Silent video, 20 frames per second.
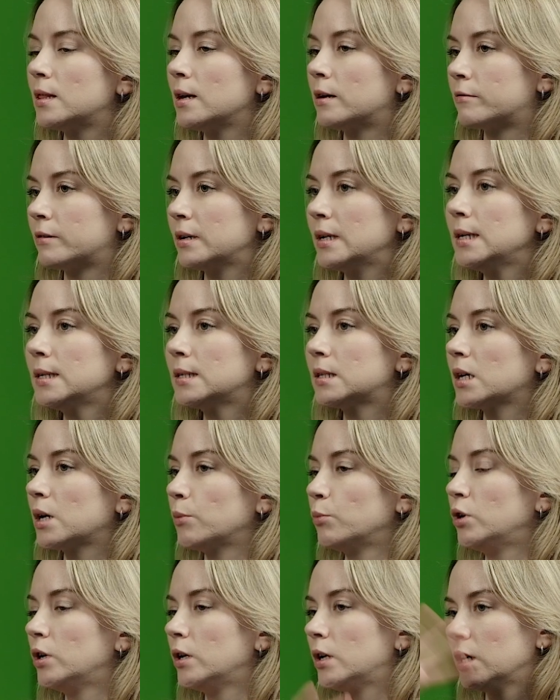there is
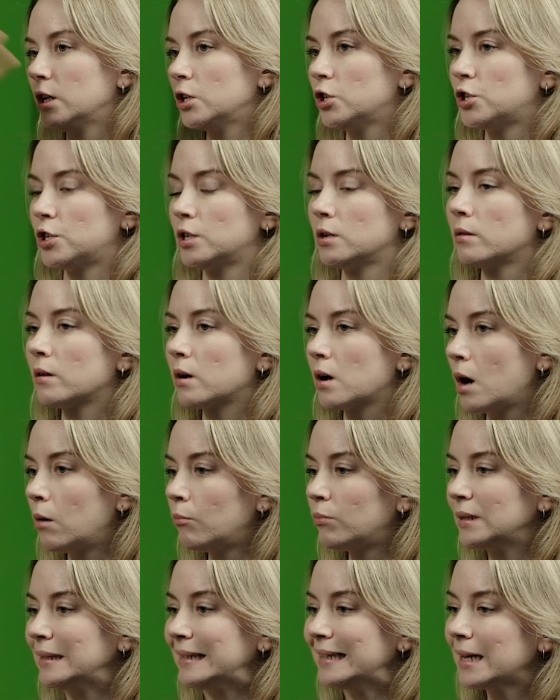communication in the
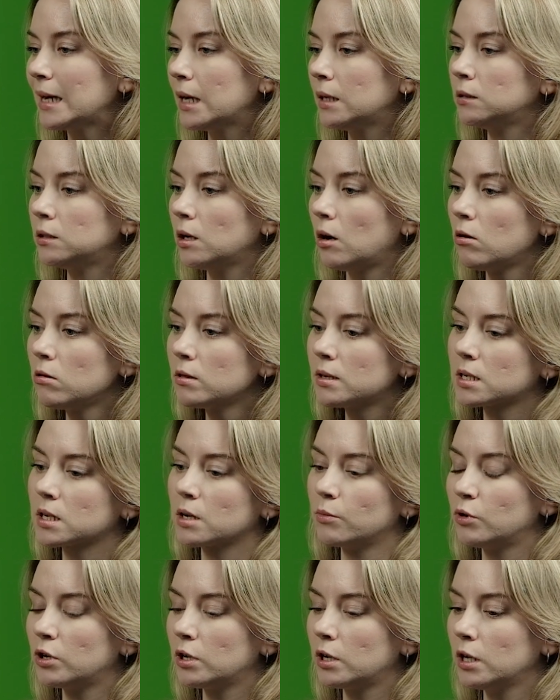company and all this
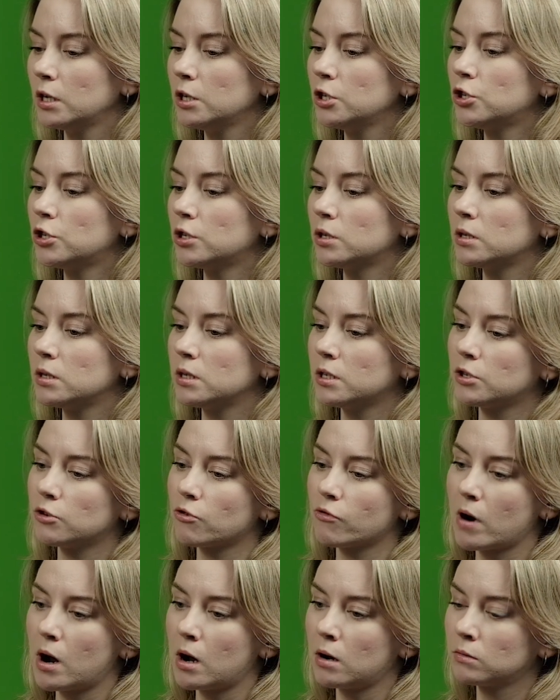communication is
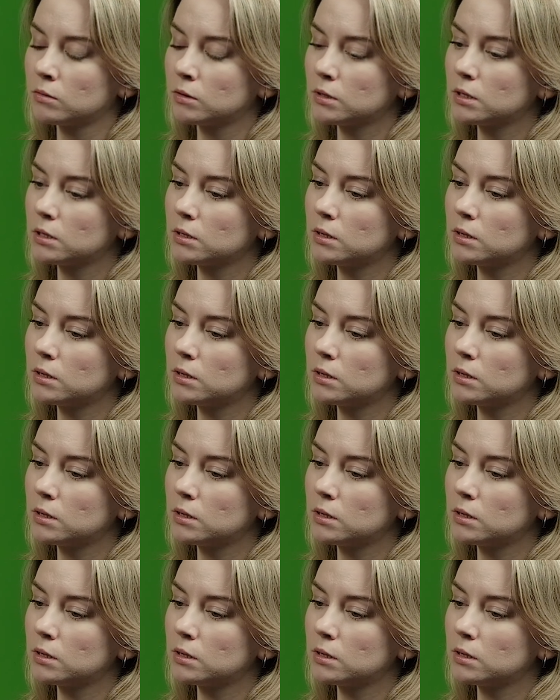around